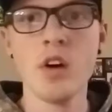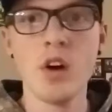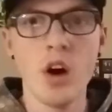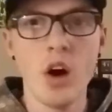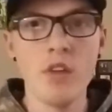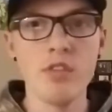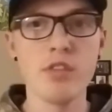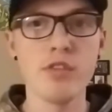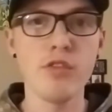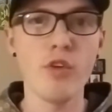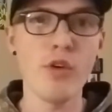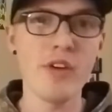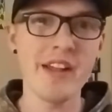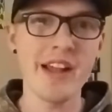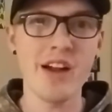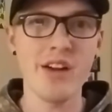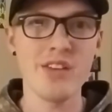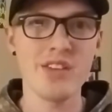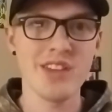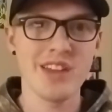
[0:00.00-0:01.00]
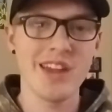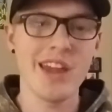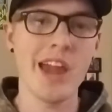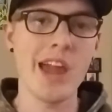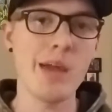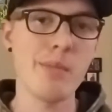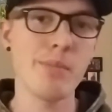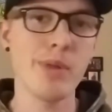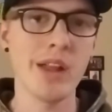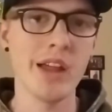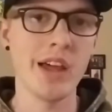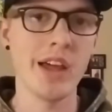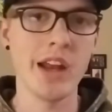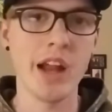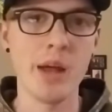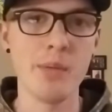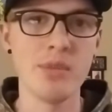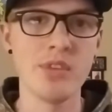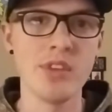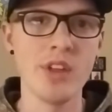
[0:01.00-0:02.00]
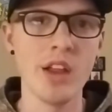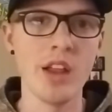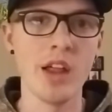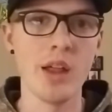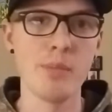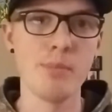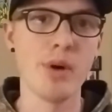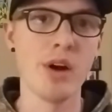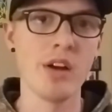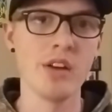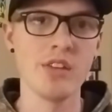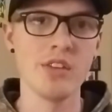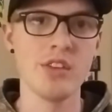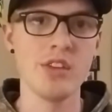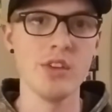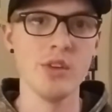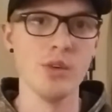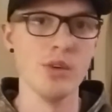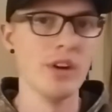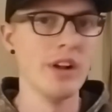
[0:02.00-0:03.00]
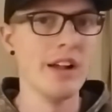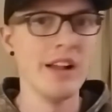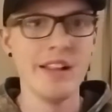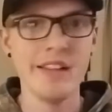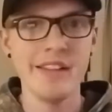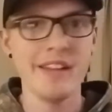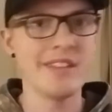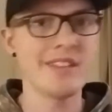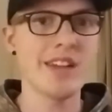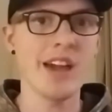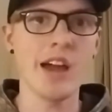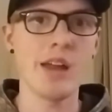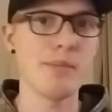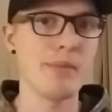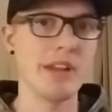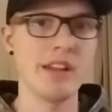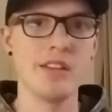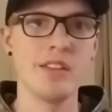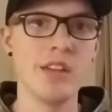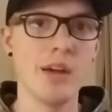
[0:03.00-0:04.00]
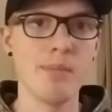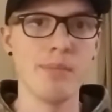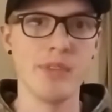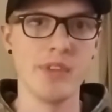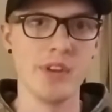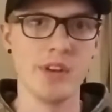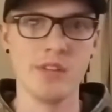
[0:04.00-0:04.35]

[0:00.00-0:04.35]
Over 40 hours of gameplay and I'm still on part 2. That's gotta mean something.